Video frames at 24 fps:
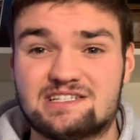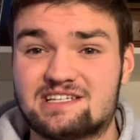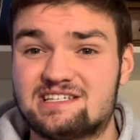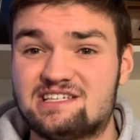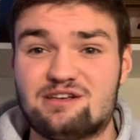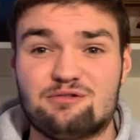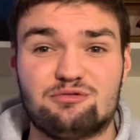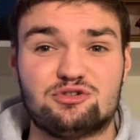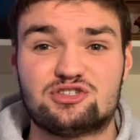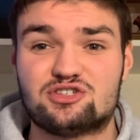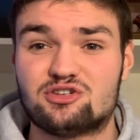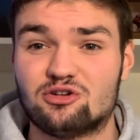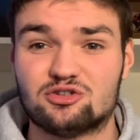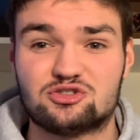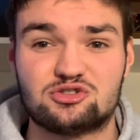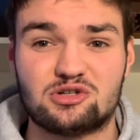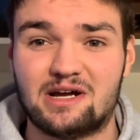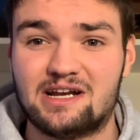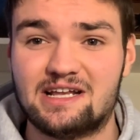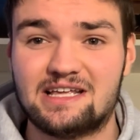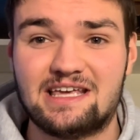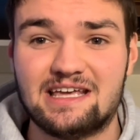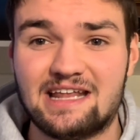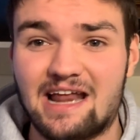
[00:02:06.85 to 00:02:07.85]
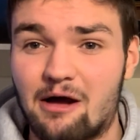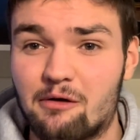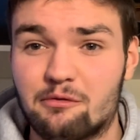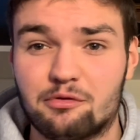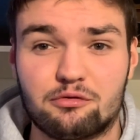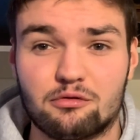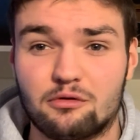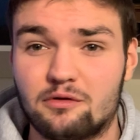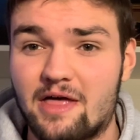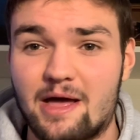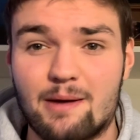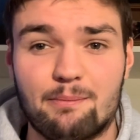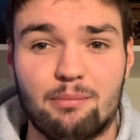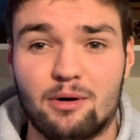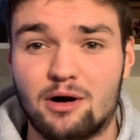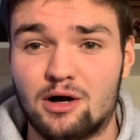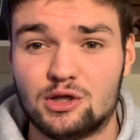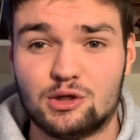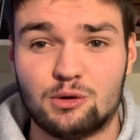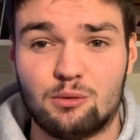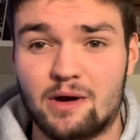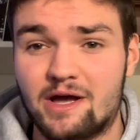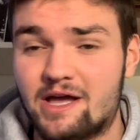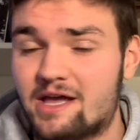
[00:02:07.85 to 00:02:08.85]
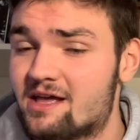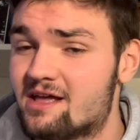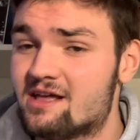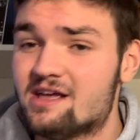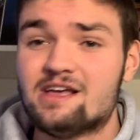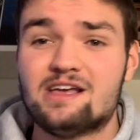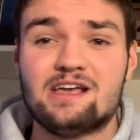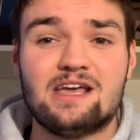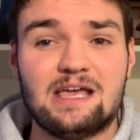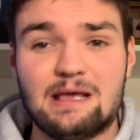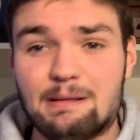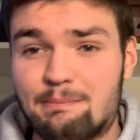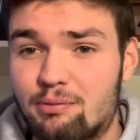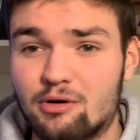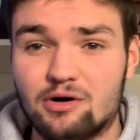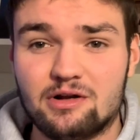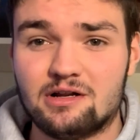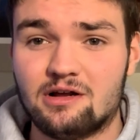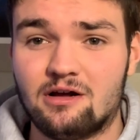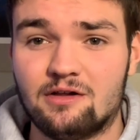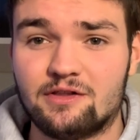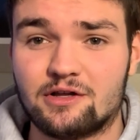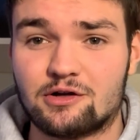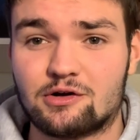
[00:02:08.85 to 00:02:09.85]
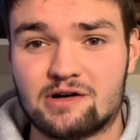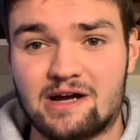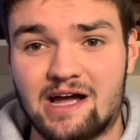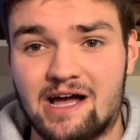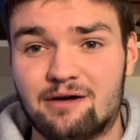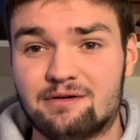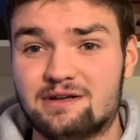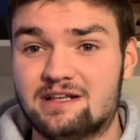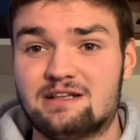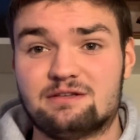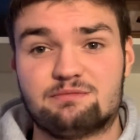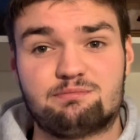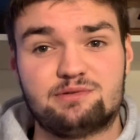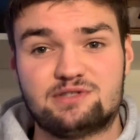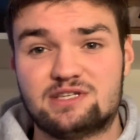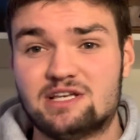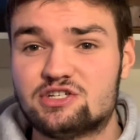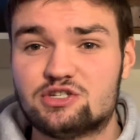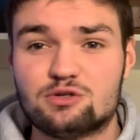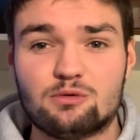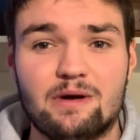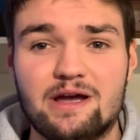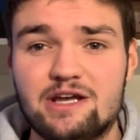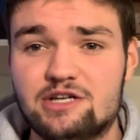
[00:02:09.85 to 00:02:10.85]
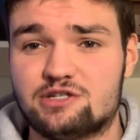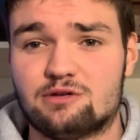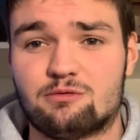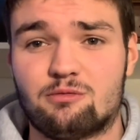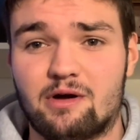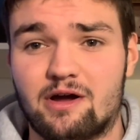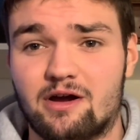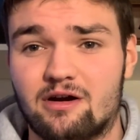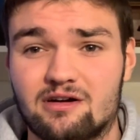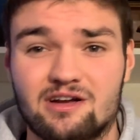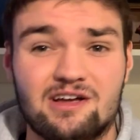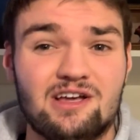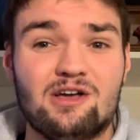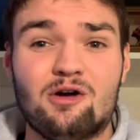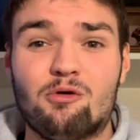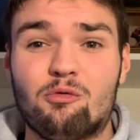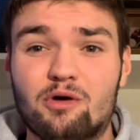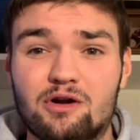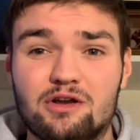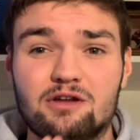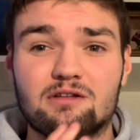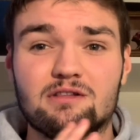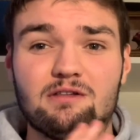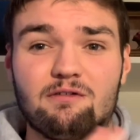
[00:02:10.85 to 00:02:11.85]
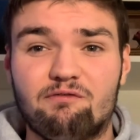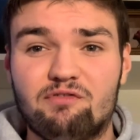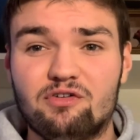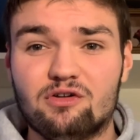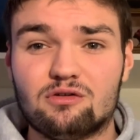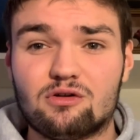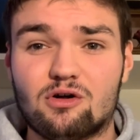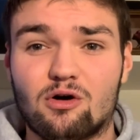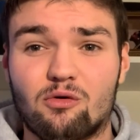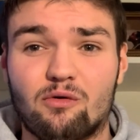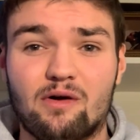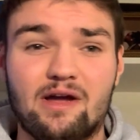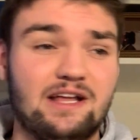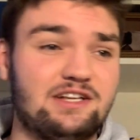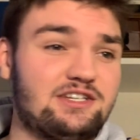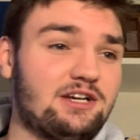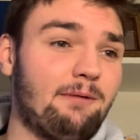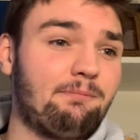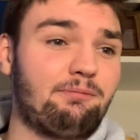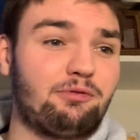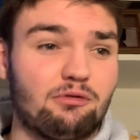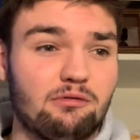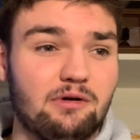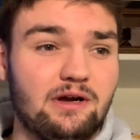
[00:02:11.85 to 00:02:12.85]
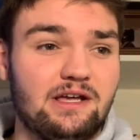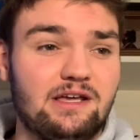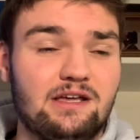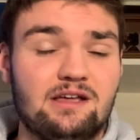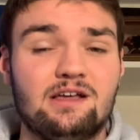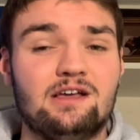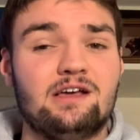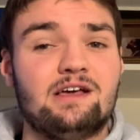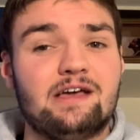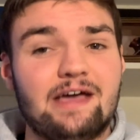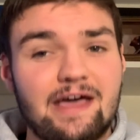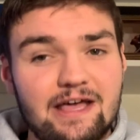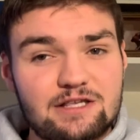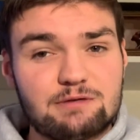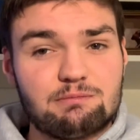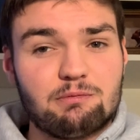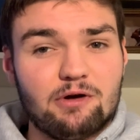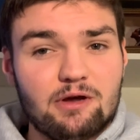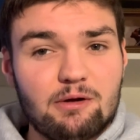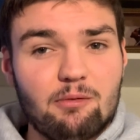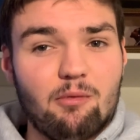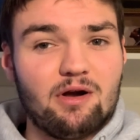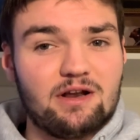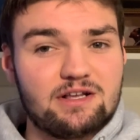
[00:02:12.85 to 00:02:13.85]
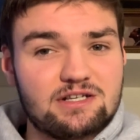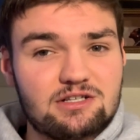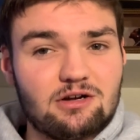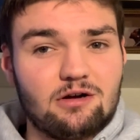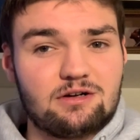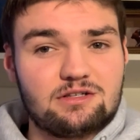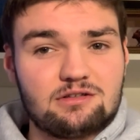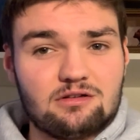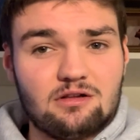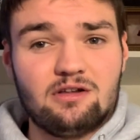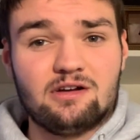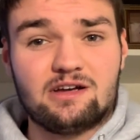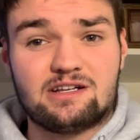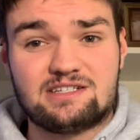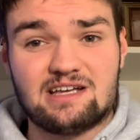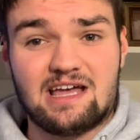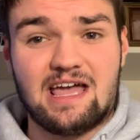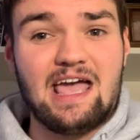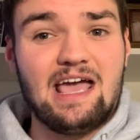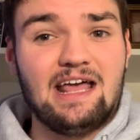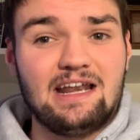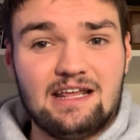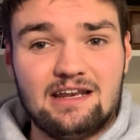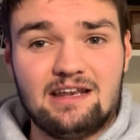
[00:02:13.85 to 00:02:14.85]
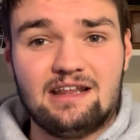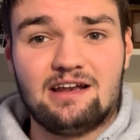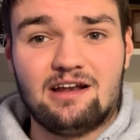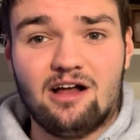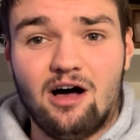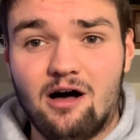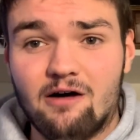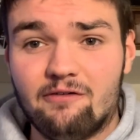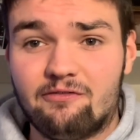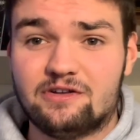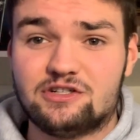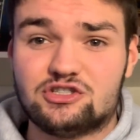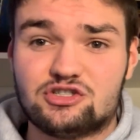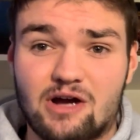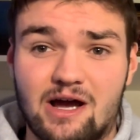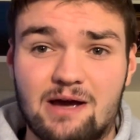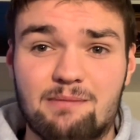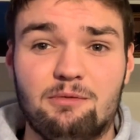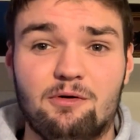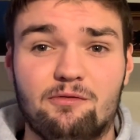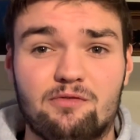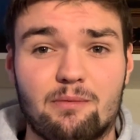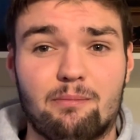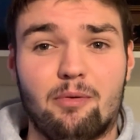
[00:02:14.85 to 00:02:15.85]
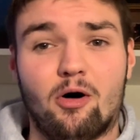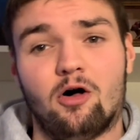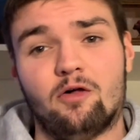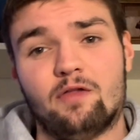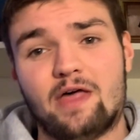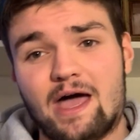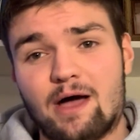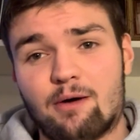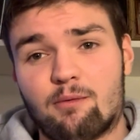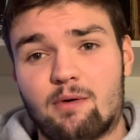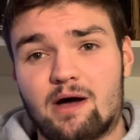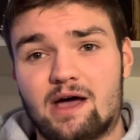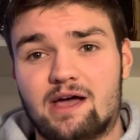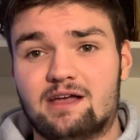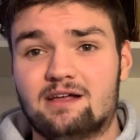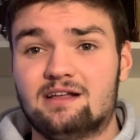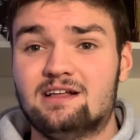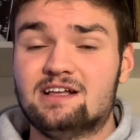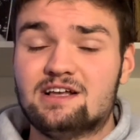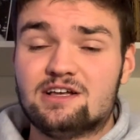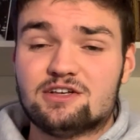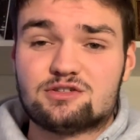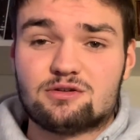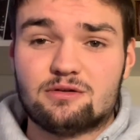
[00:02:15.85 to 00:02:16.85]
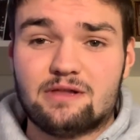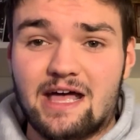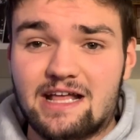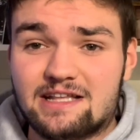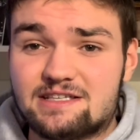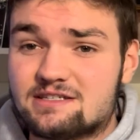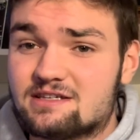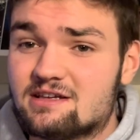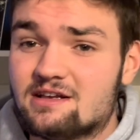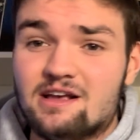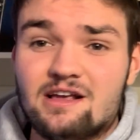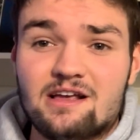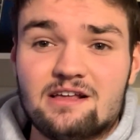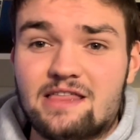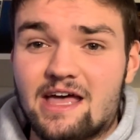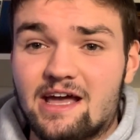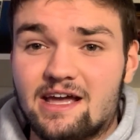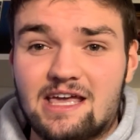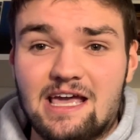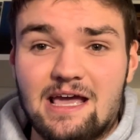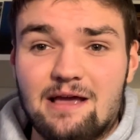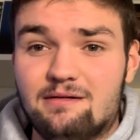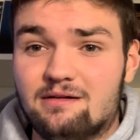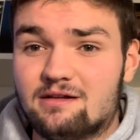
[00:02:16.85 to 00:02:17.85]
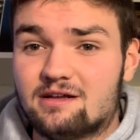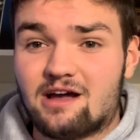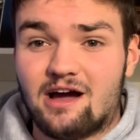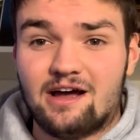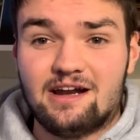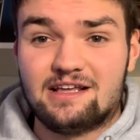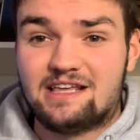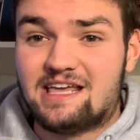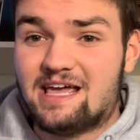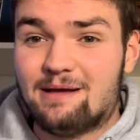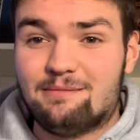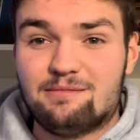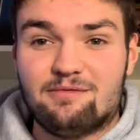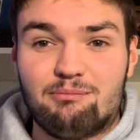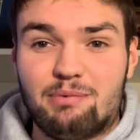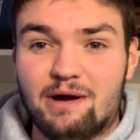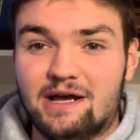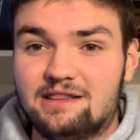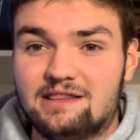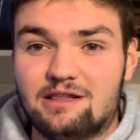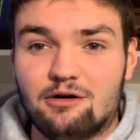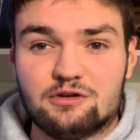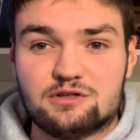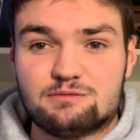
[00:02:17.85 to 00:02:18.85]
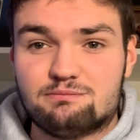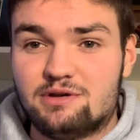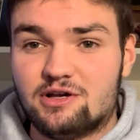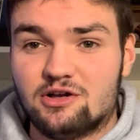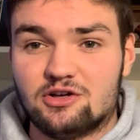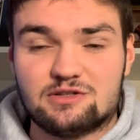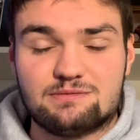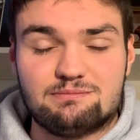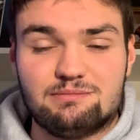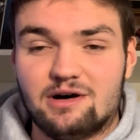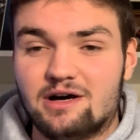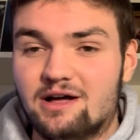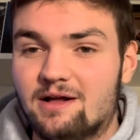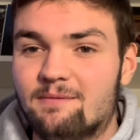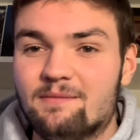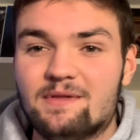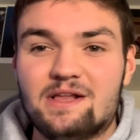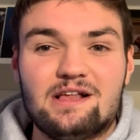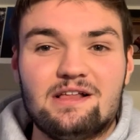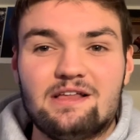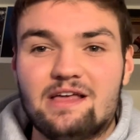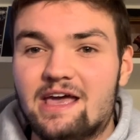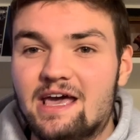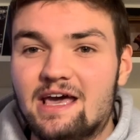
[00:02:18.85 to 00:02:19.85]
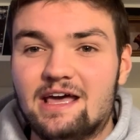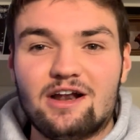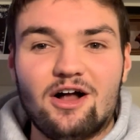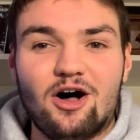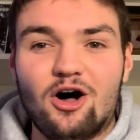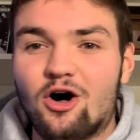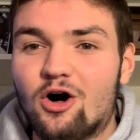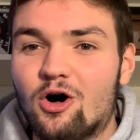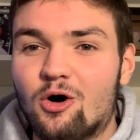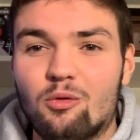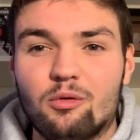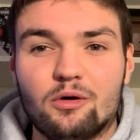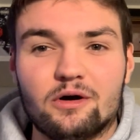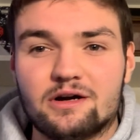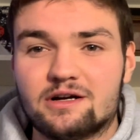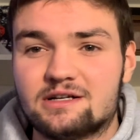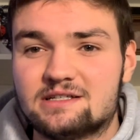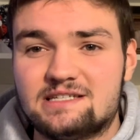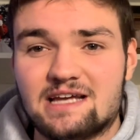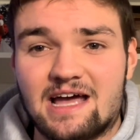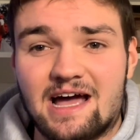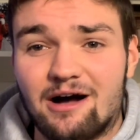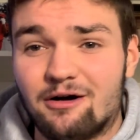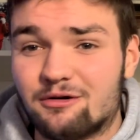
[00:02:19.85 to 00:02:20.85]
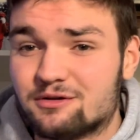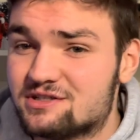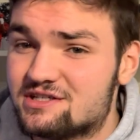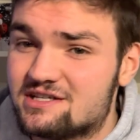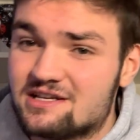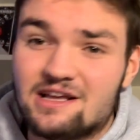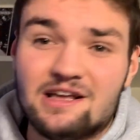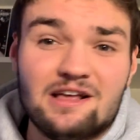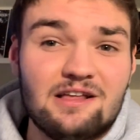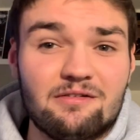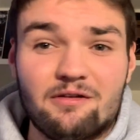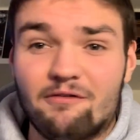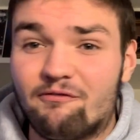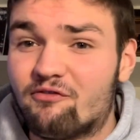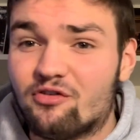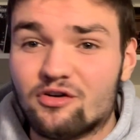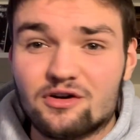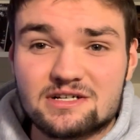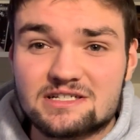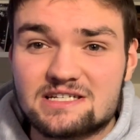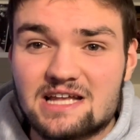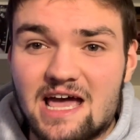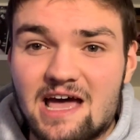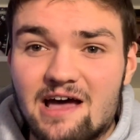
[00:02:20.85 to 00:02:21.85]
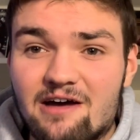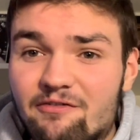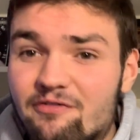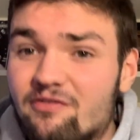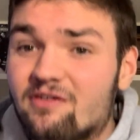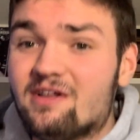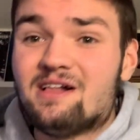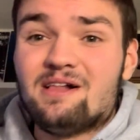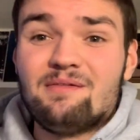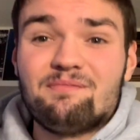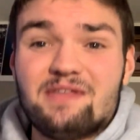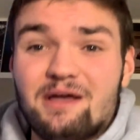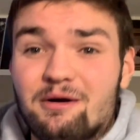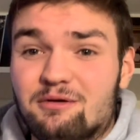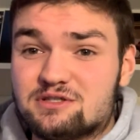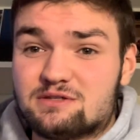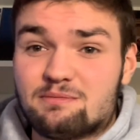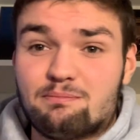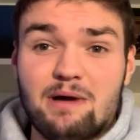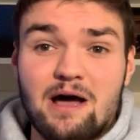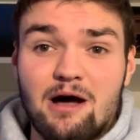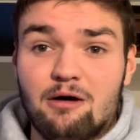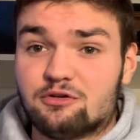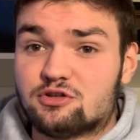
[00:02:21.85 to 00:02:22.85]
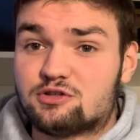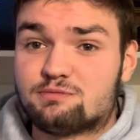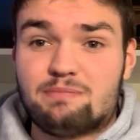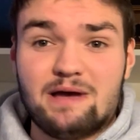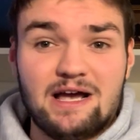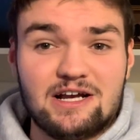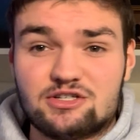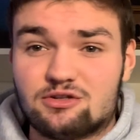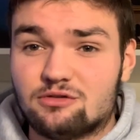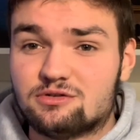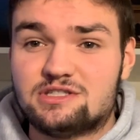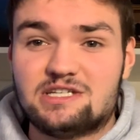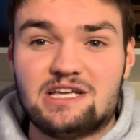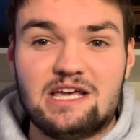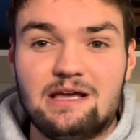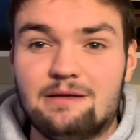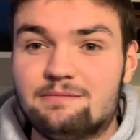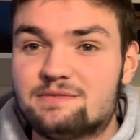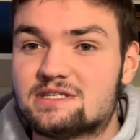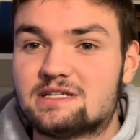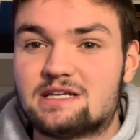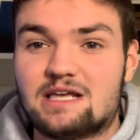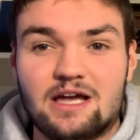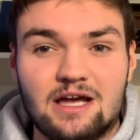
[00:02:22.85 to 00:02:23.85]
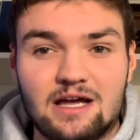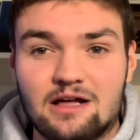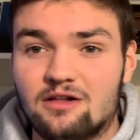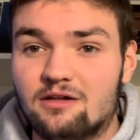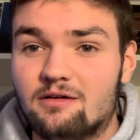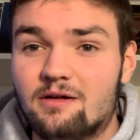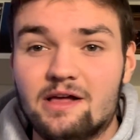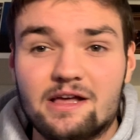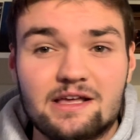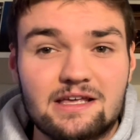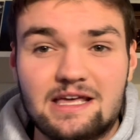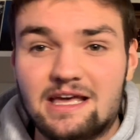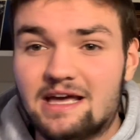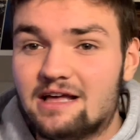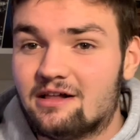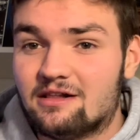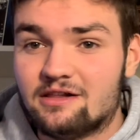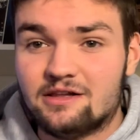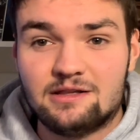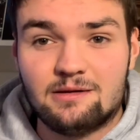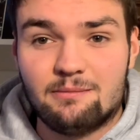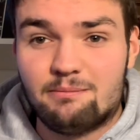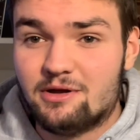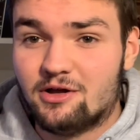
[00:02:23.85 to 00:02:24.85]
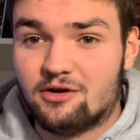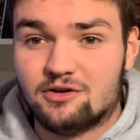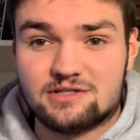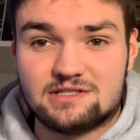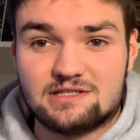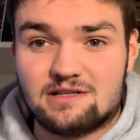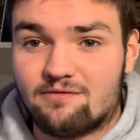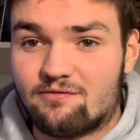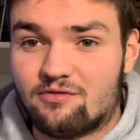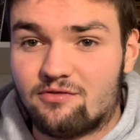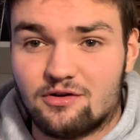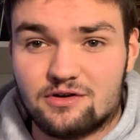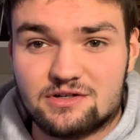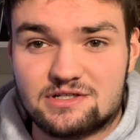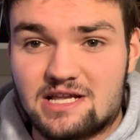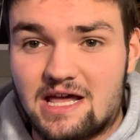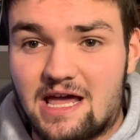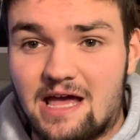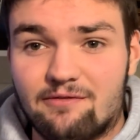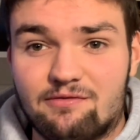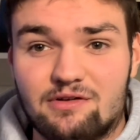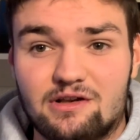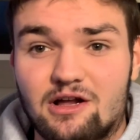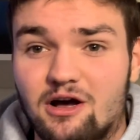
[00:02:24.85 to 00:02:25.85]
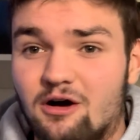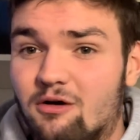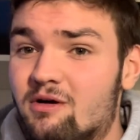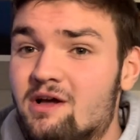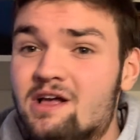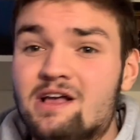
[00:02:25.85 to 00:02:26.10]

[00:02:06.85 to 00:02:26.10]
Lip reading: He was still trying to get out and throw that ball away. He put it on the ground in a situation where when you're in the field goal range up three, it's where you want to start. So look to hand it off and try and move the ball that way. So that kind of came to bite those Bills, but it all worked out. The first half, it was about special teams killing the Bills in the first half, you know.